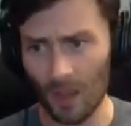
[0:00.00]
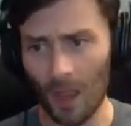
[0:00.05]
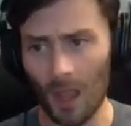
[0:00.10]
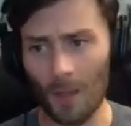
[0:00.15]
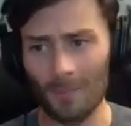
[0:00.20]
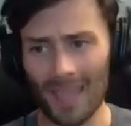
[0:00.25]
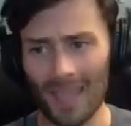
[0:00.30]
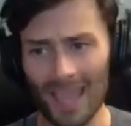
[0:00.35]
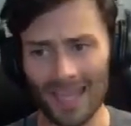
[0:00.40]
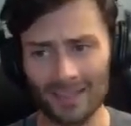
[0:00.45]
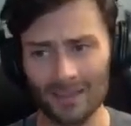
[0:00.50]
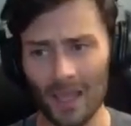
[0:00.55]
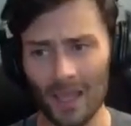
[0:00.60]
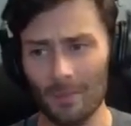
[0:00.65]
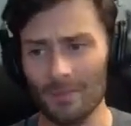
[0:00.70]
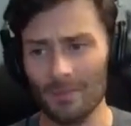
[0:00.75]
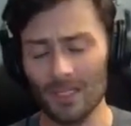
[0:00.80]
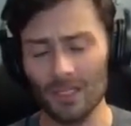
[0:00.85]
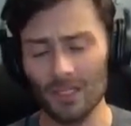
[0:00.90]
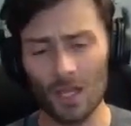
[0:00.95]
And
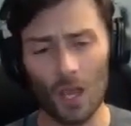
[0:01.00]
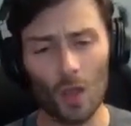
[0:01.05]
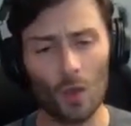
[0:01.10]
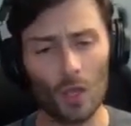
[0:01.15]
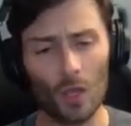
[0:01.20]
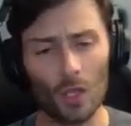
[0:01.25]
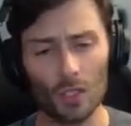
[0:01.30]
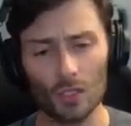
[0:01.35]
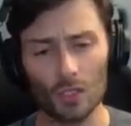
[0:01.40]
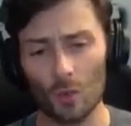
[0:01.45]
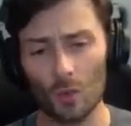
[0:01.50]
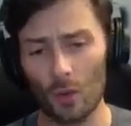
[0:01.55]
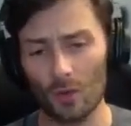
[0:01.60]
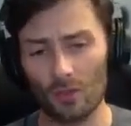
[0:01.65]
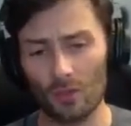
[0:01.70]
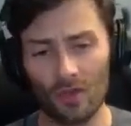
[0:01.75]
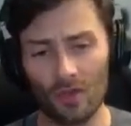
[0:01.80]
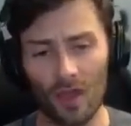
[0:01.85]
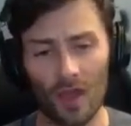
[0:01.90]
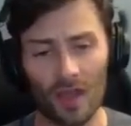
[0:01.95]
let me know
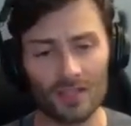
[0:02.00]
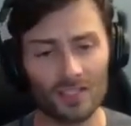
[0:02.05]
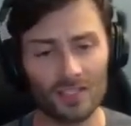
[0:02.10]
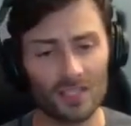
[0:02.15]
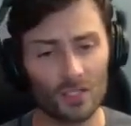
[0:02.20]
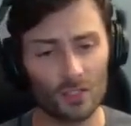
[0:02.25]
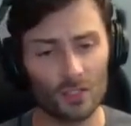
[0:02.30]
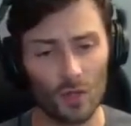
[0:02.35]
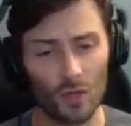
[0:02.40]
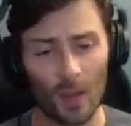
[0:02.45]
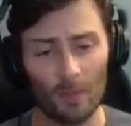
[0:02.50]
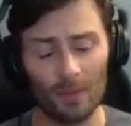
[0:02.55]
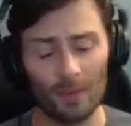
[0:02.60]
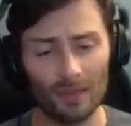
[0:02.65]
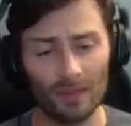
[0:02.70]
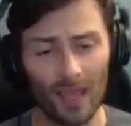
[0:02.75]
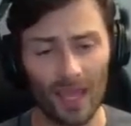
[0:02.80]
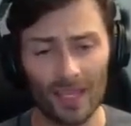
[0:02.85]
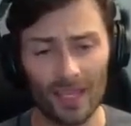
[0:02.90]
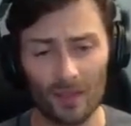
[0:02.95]
your thoughts. Drop a
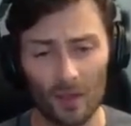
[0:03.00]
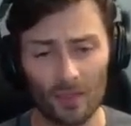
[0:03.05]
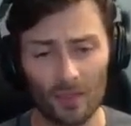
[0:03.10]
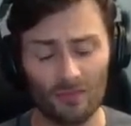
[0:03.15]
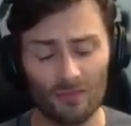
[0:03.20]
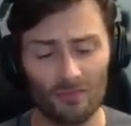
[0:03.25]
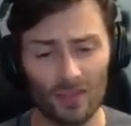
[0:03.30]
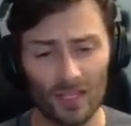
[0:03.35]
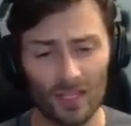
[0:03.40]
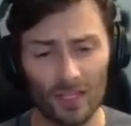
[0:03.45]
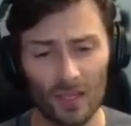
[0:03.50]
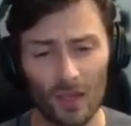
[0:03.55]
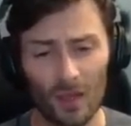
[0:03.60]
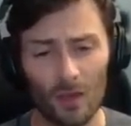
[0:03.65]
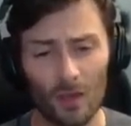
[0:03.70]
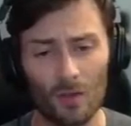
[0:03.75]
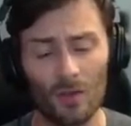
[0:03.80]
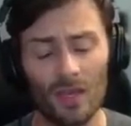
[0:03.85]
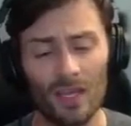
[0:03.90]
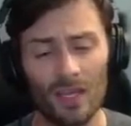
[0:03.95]
like on the
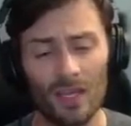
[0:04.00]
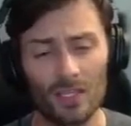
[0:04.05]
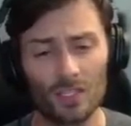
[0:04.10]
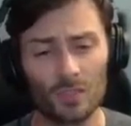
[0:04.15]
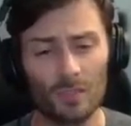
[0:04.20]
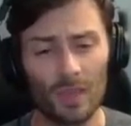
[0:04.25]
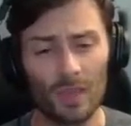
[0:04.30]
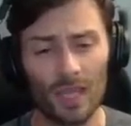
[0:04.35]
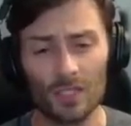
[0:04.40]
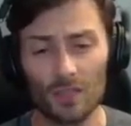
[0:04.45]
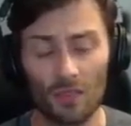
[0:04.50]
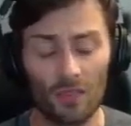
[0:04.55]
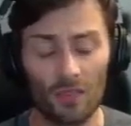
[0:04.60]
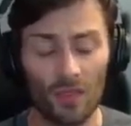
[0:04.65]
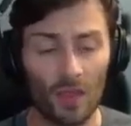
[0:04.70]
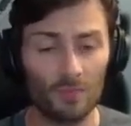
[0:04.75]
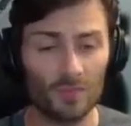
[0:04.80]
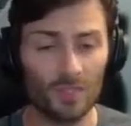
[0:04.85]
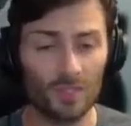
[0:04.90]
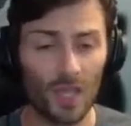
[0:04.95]
video, smash the
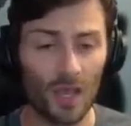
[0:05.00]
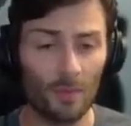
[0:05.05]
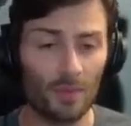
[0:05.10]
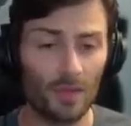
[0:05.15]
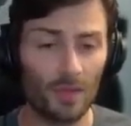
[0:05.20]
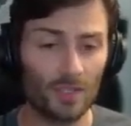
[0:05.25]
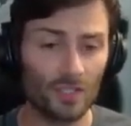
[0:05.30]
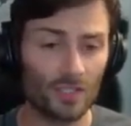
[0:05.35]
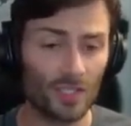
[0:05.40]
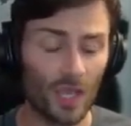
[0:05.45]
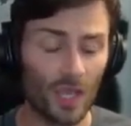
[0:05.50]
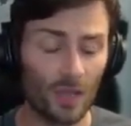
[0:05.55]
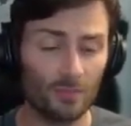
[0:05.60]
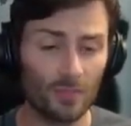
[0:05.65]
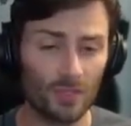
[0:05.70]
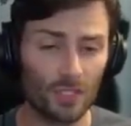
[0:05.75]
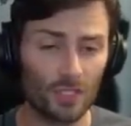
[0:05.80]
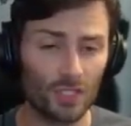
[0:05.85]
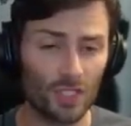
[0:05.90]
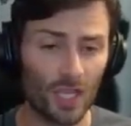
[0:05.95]
thumbs up,
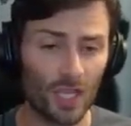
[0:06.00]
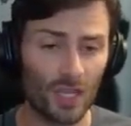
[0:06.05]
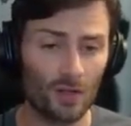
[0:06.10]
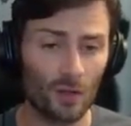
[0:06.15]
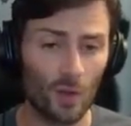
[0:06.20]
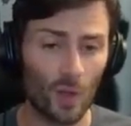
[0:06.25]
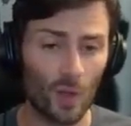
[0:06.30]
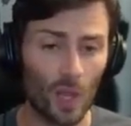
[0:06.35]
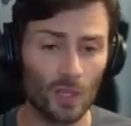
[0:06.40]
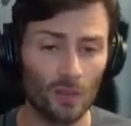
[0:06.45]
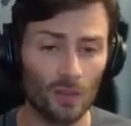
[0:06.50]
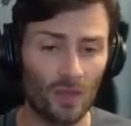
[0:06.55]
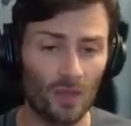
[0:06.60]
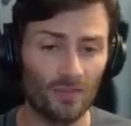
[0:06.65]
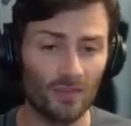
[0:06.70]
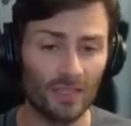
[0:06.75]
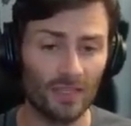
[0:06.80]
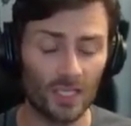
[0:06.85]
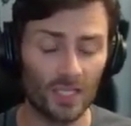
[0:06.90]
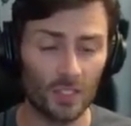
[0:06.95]
sub to the channel.
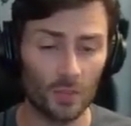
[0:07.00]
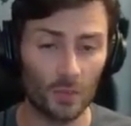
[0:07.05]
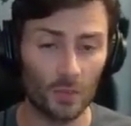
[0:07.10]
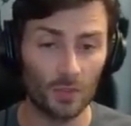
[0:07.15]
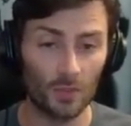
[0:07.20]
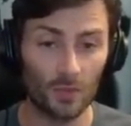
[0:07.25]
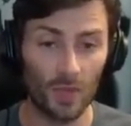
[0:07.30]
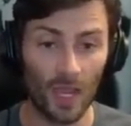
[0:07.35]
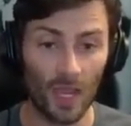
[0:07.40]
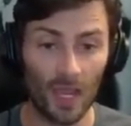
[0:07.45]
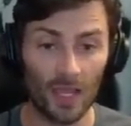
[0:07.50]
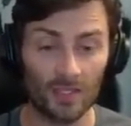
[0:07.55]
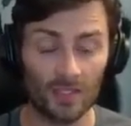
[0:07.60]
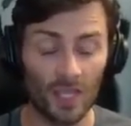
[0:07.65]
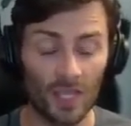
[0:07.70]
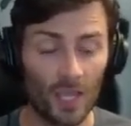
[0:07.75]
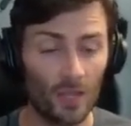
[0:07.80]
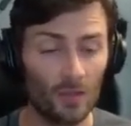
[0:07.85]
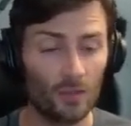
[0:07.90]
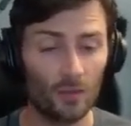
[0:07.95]
Love engaging with you
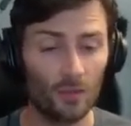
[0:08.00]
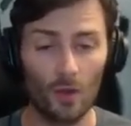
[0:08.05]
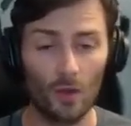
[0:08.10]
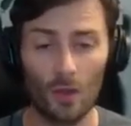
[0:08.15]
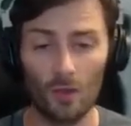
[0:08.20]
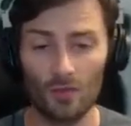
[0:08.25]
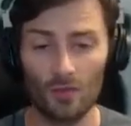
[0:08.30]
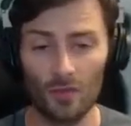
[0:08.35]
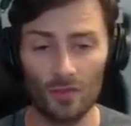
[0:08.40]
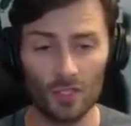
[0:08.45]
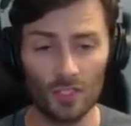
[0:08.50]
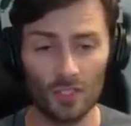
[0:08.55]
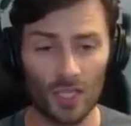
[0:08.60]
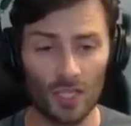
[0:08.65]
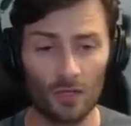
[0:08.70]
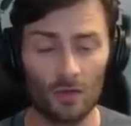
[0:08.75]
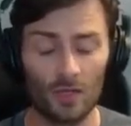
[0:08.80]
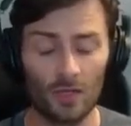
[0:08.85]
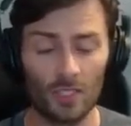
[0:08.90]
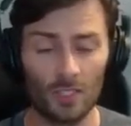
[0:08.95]
guys. The growth on the
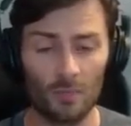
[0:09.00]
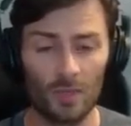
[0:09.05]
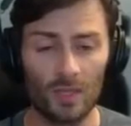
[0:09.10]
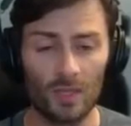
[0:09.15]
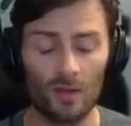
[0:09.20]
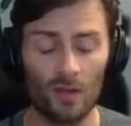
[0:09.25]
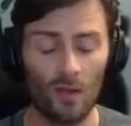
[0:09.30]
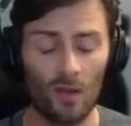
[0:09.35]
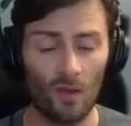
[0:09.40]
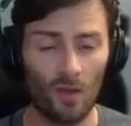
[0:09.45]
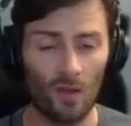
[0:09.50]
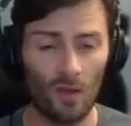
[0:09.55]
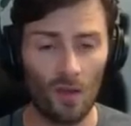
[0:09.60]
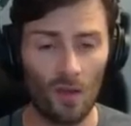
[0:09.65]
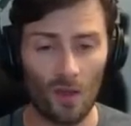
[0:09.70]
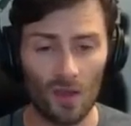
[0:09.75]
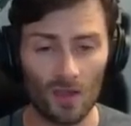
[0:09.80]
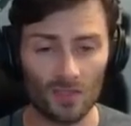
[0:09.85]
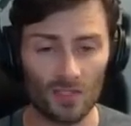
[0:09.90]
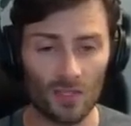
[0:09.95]
channel has been
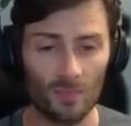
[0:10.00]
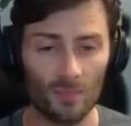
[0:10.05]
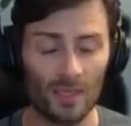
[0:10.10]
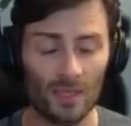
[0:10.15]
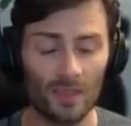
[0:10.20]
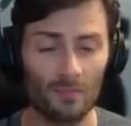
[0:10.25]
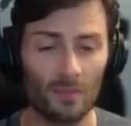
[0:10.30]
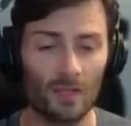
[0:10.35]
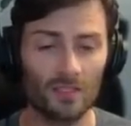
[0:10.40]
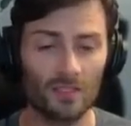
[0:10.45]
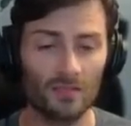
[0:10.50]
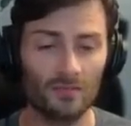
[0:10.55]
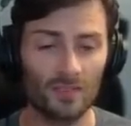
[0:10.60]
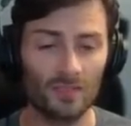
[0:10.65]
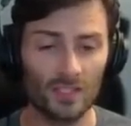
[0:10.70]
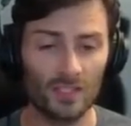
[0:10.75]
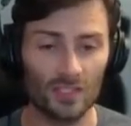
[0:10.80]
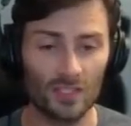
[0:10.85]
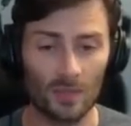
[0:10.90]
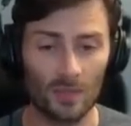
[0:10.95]
awesome in the months
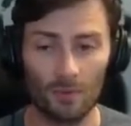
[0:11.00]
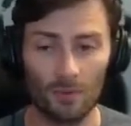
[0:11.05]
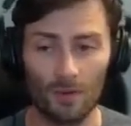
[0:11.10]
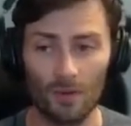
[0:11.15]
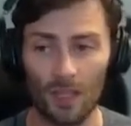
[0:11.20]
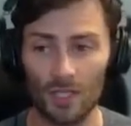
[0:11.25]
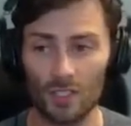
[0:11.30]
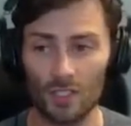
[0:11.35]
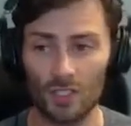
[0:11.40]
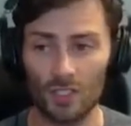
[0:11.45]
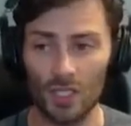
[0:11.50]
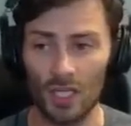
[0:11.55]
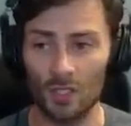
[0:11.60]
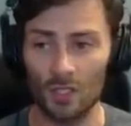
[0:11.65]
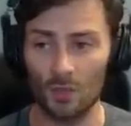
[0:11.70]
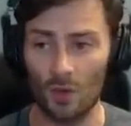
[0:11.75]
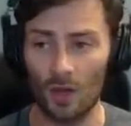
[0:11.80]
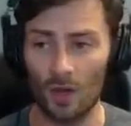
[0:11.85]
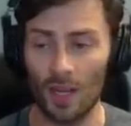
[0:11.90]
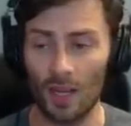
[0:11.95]
of December and
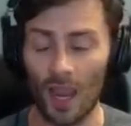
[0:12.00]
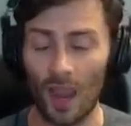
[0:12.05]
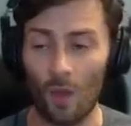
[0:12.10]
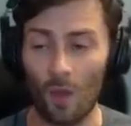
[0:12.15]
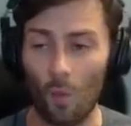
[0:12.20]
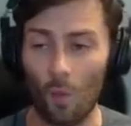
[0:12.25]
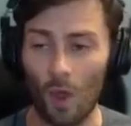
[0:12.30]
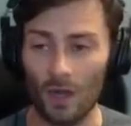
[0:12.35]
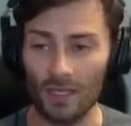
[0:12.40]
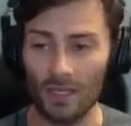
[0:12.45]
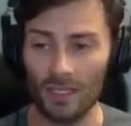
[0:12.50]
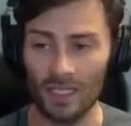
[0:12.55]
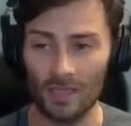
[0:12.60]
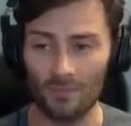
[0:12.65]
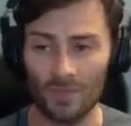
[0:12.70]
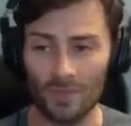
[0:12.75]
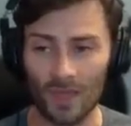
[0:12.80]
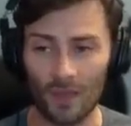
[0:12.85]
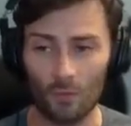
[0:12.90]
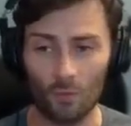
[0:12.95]
January. I want to
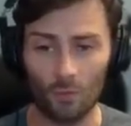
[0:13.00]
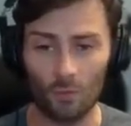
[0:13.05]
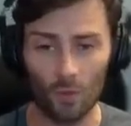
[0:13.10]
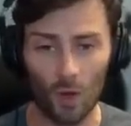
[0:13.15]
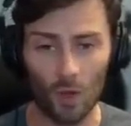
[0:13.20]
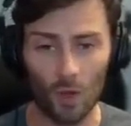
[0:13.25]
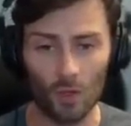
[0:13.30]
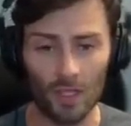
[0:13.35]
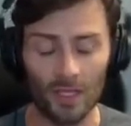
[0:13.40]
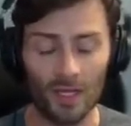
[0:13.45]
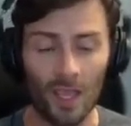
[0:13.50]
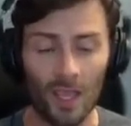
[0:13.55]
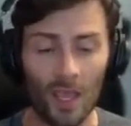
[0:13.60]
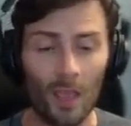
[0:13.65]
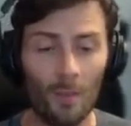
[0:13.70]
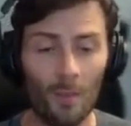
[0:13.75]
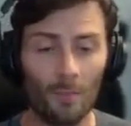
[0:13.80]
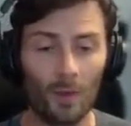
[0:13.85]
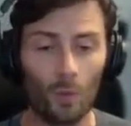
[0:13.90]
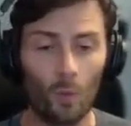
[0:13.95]
keep that rolling,
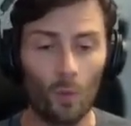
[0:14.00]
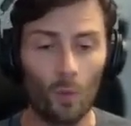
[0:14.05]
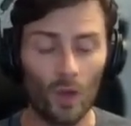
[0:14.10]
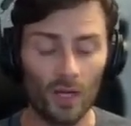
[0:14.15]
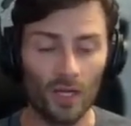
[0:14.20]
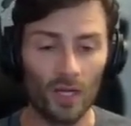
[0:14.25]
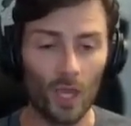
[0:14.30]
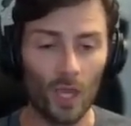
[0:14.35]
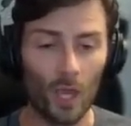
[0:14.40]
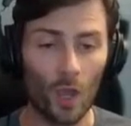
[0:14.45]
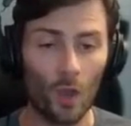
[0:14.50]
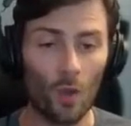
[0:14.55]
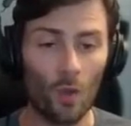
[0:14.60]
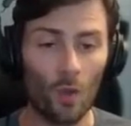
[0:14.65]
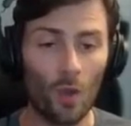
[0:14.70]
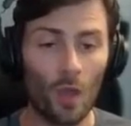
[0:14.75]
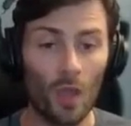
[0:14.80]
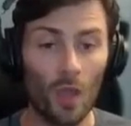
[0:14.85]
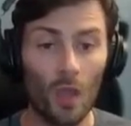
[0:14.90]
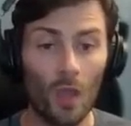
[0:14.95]
but I want to
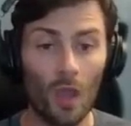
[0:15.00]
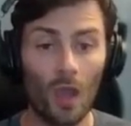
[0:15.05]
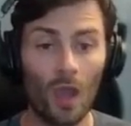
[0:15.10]
know